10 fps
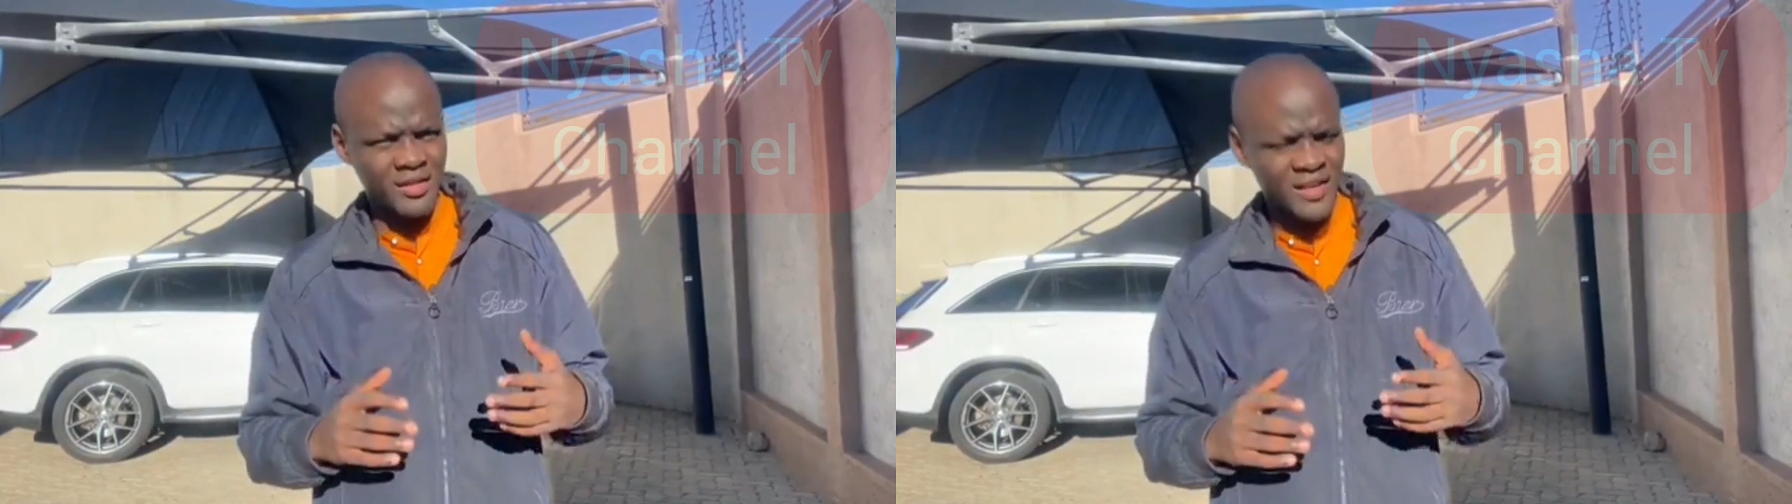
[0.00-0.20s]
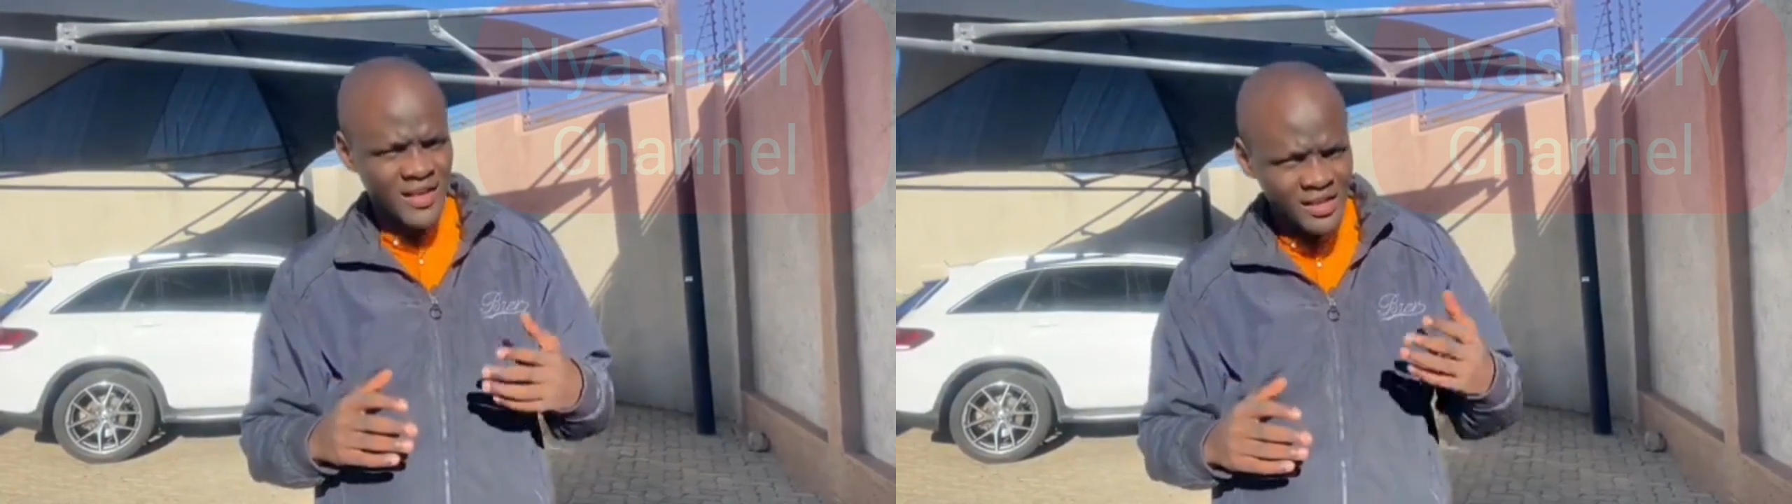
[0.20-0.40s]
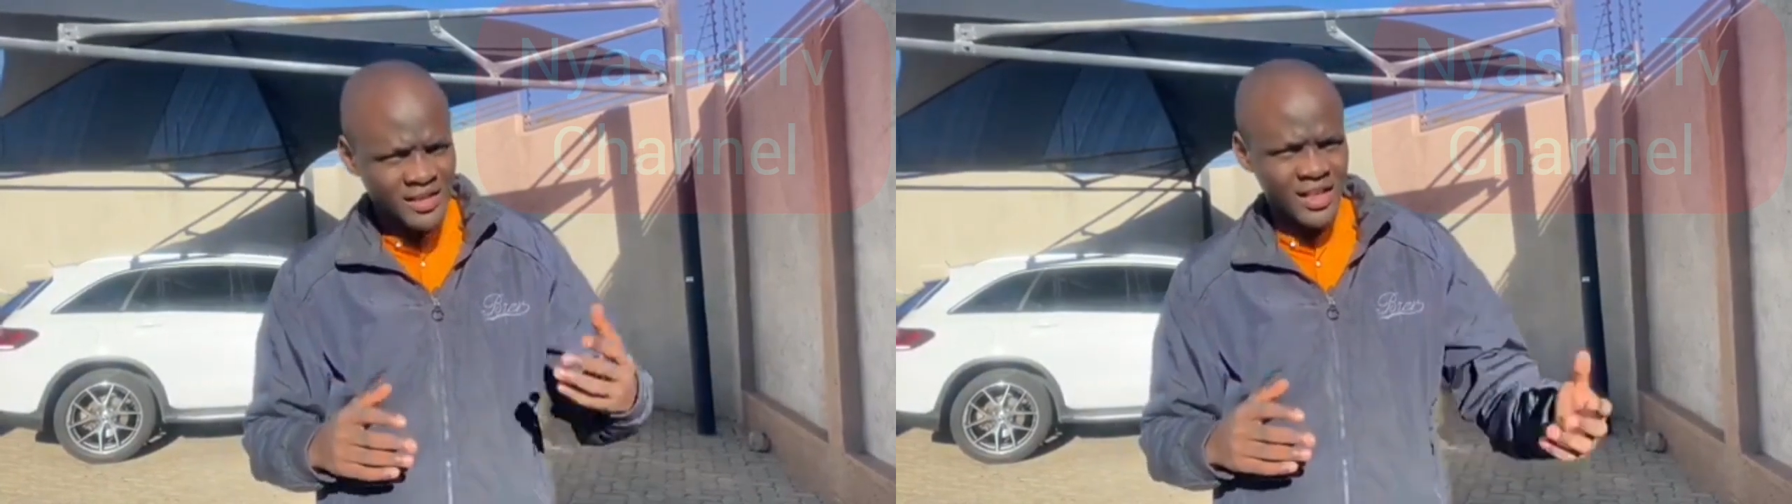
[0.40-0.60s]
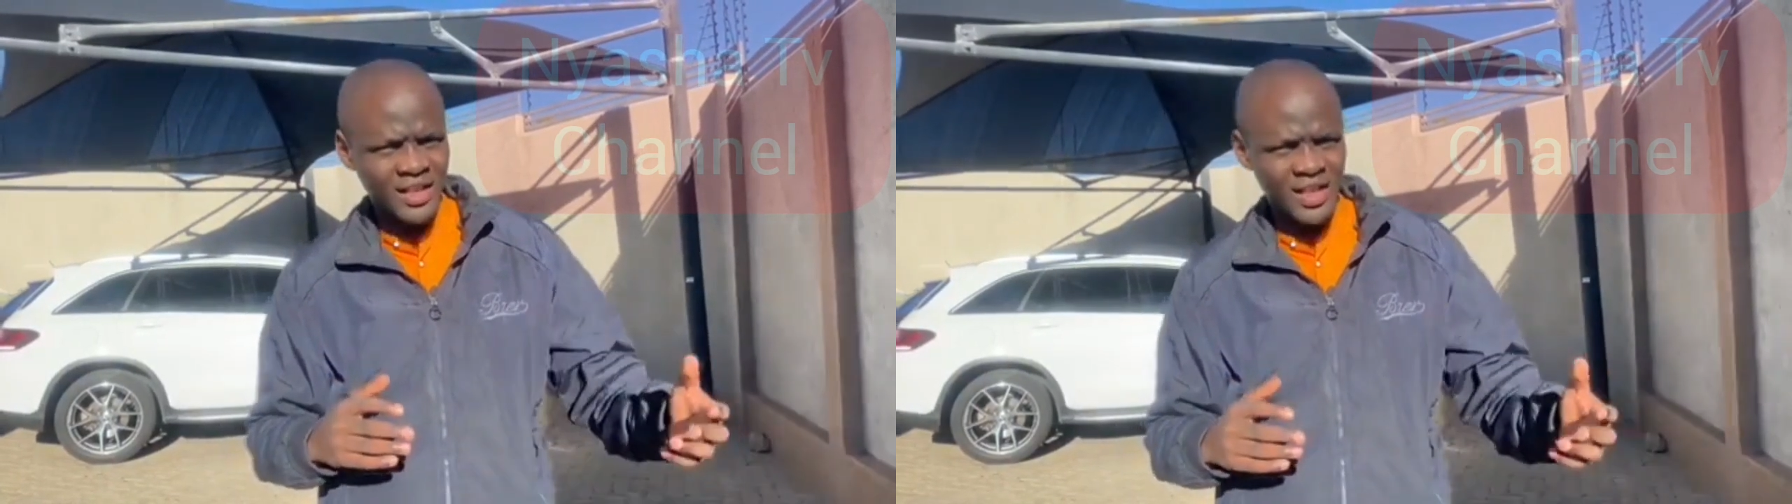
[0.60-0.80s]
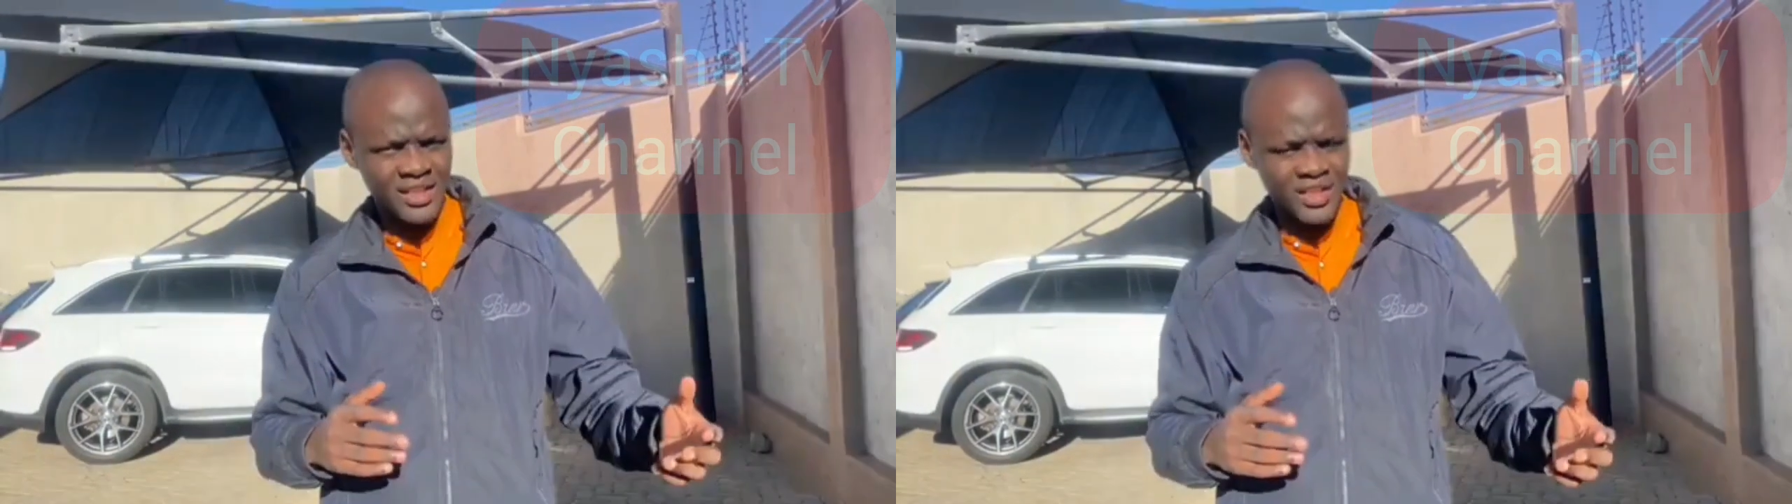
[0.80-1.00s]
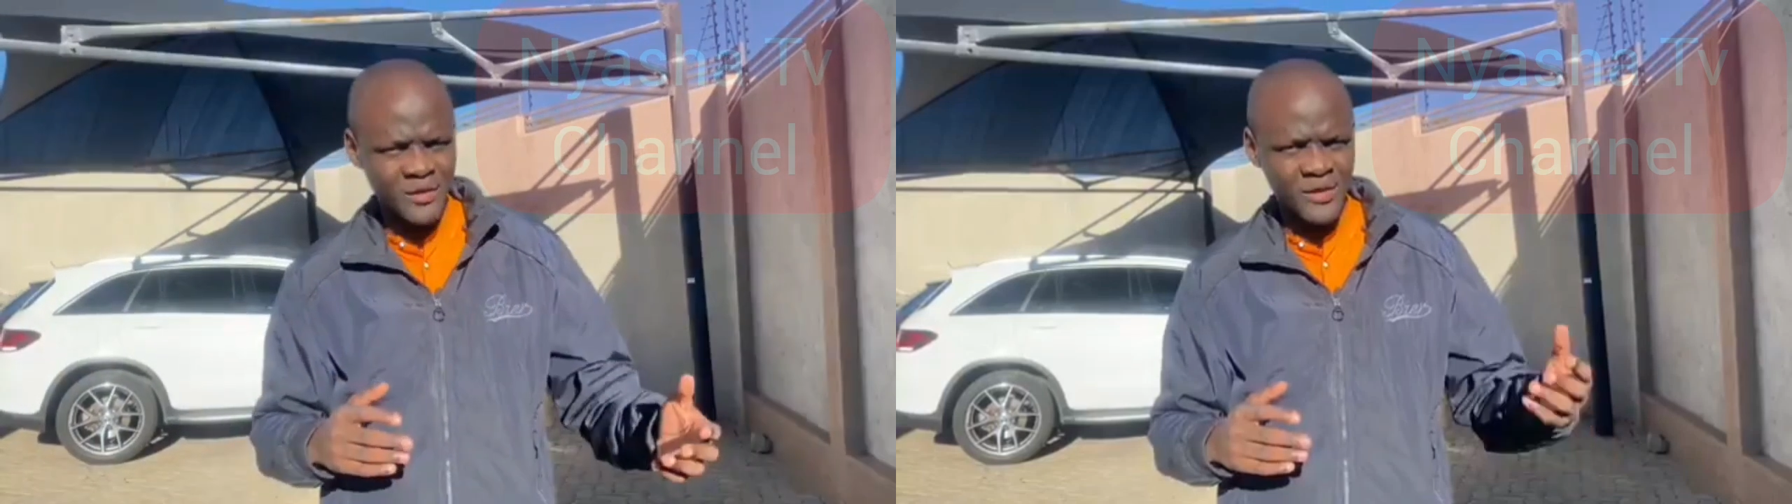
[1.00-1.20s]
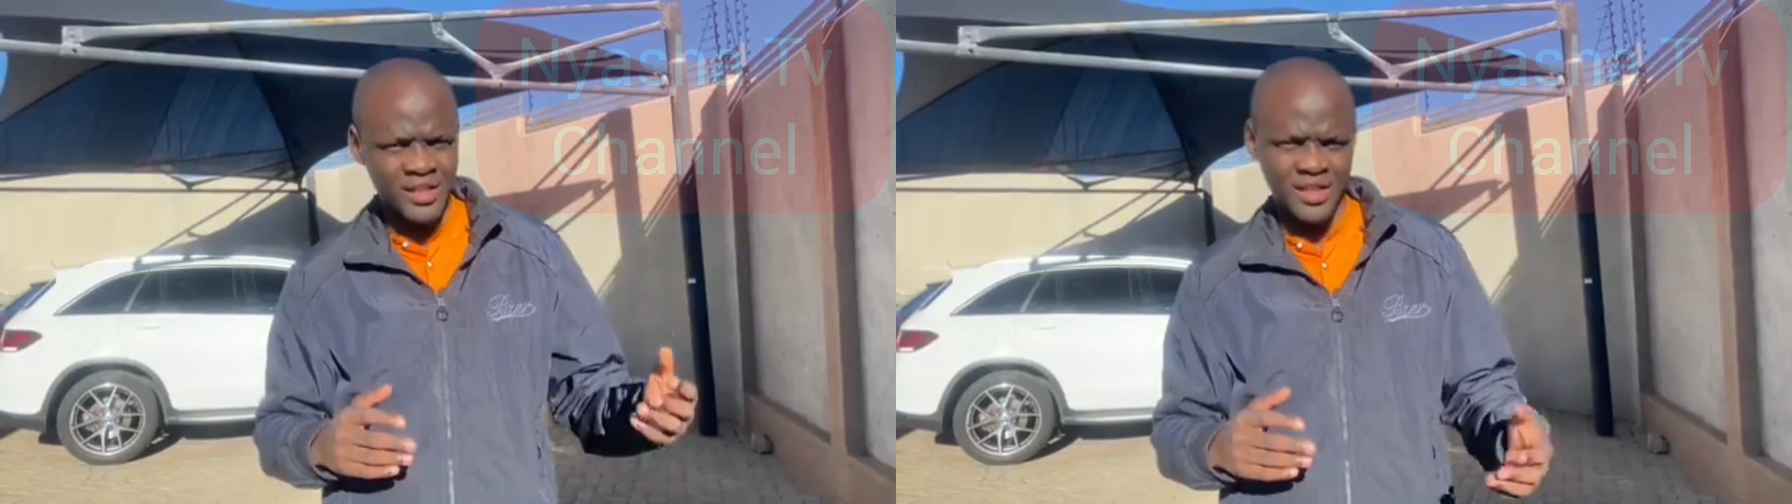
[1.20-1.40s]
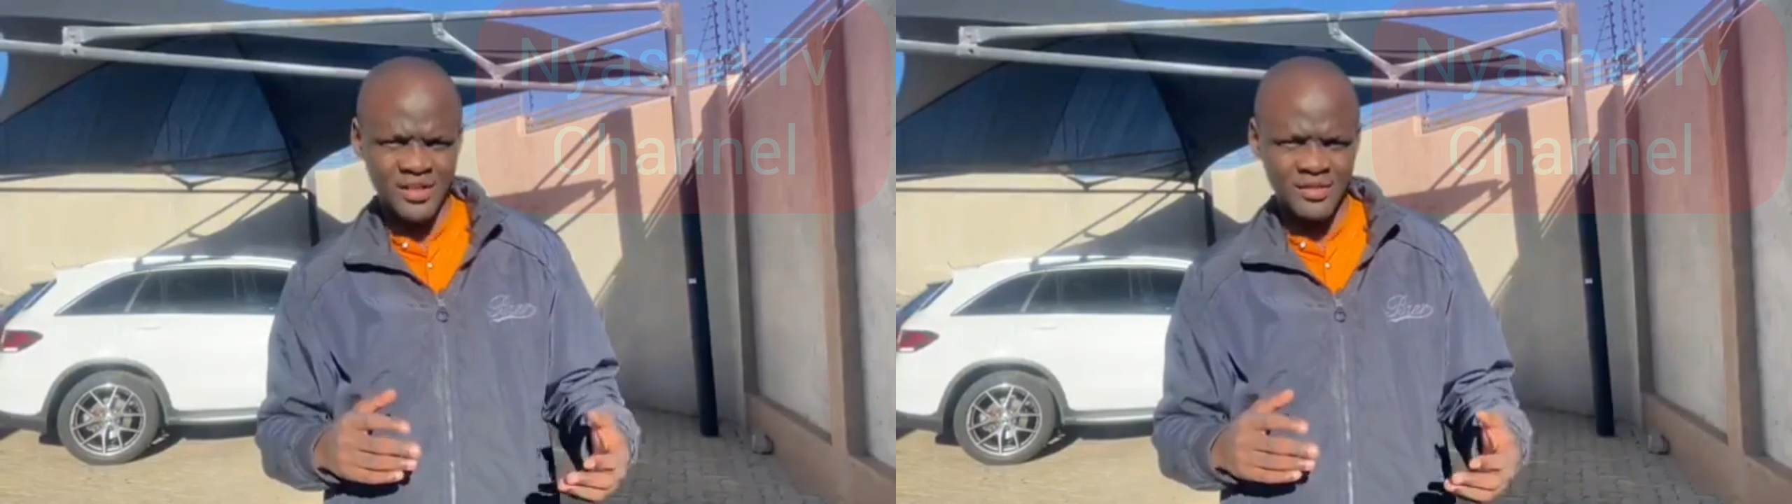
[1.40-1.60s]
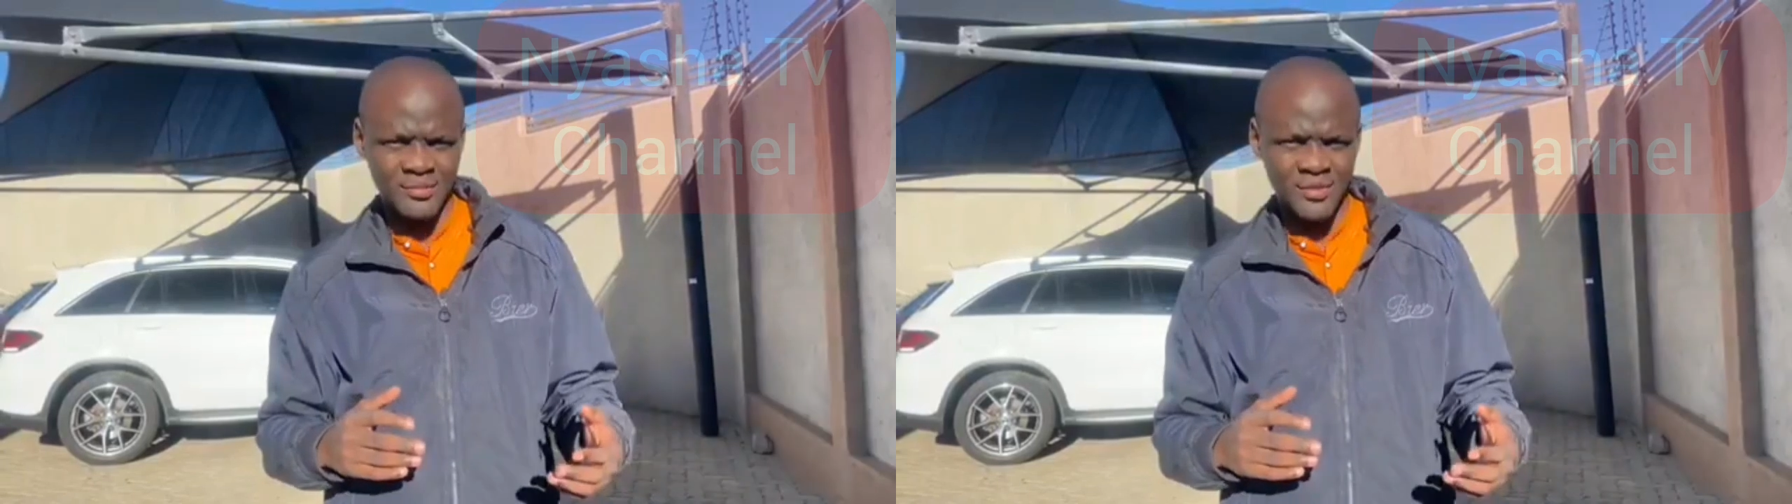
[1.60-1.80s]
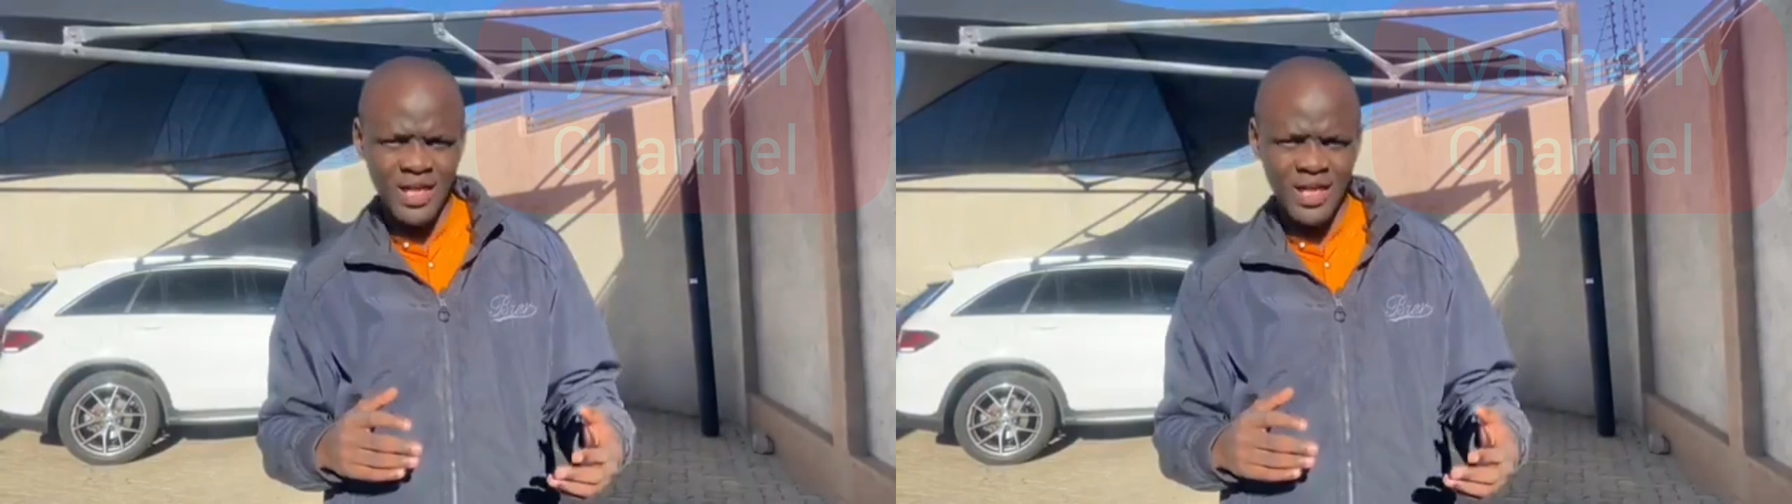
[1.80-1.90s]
the next generation of leaders,